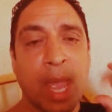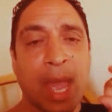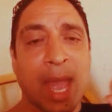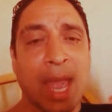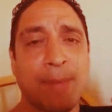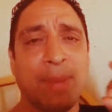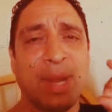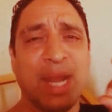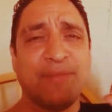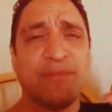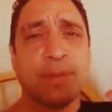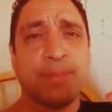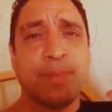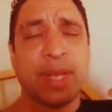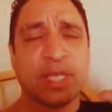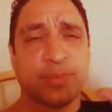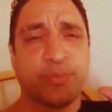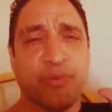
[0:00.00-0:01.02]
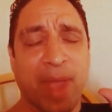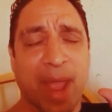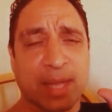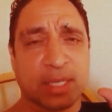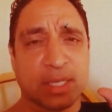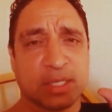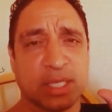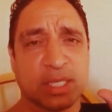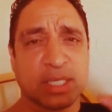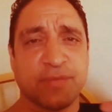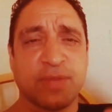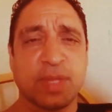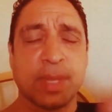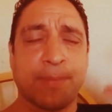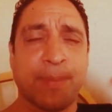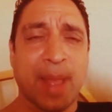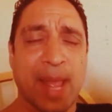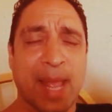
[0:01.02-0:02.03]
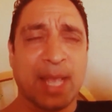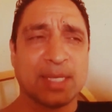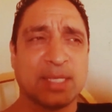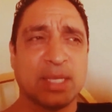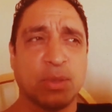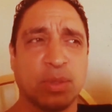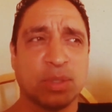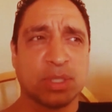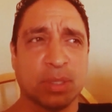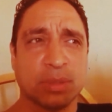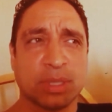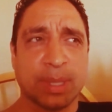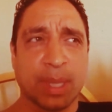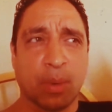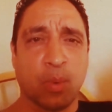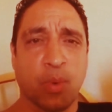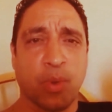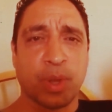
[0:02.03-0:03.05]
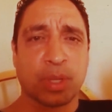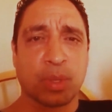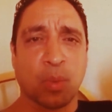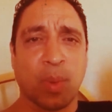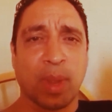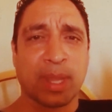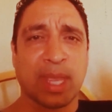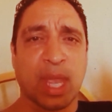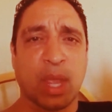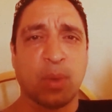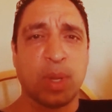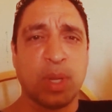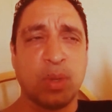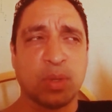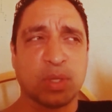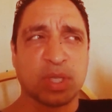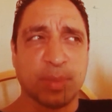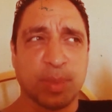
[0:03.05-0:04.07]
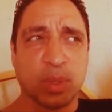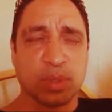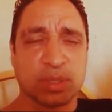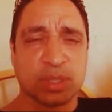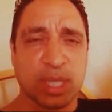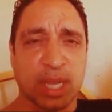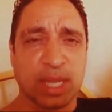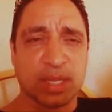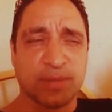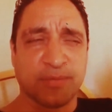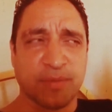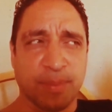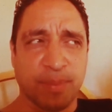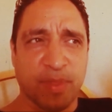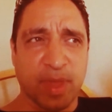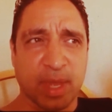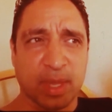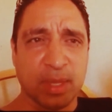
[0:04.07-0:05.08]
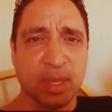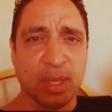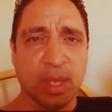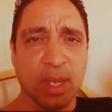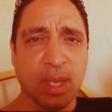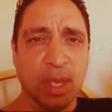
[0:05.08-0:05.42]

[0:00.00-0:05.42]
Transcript: I believe in best practices. If in the past there was something that worked, why can't we use some of those things from then,